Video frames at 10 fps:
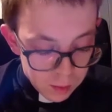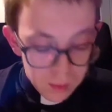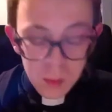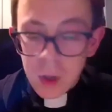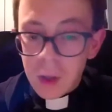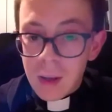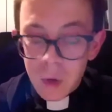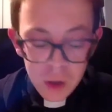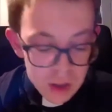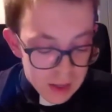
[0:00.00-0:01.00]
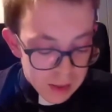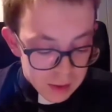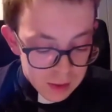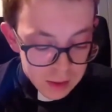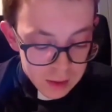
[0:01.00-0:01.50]
but nevertheless,
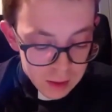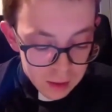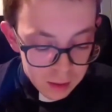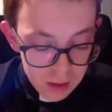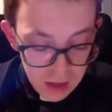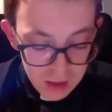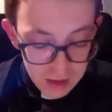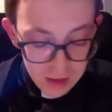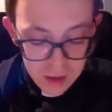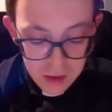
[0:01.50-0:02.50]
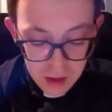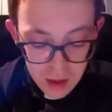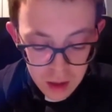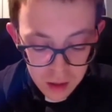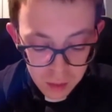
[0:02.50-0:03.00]
this text is
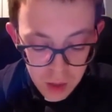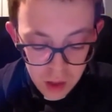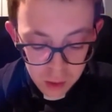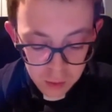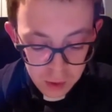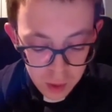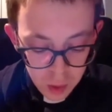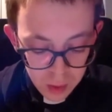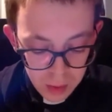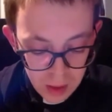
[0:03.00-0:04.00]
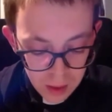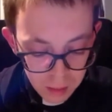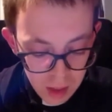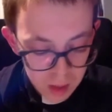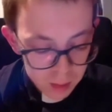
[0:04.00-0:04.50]
still the part of the Holy
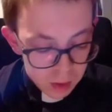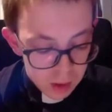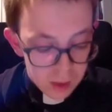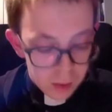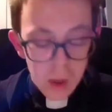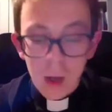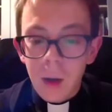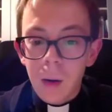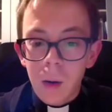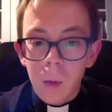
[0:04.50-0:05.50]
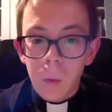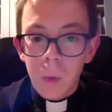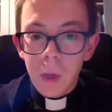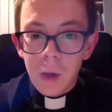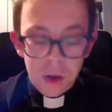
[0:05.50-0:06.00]
Bible, and when
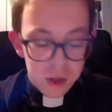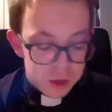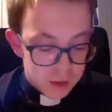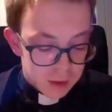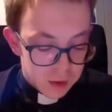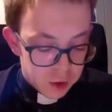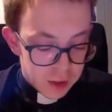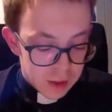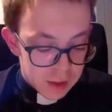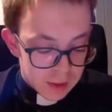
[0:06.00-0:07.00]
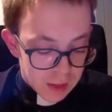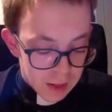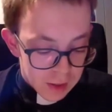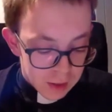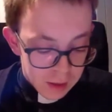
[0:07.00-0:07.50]
we Christians read this
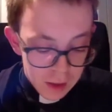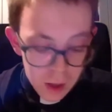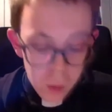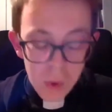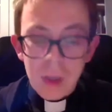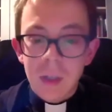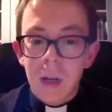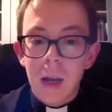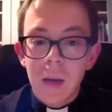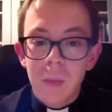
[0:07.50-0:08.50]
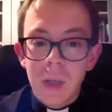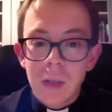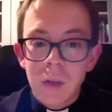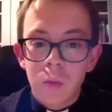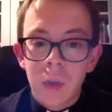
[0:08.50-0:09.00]
text, we exclaim
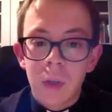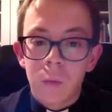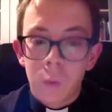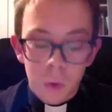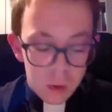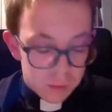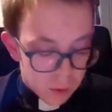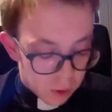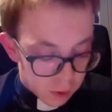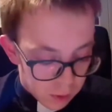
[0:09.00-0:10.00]
this to be the Word of God.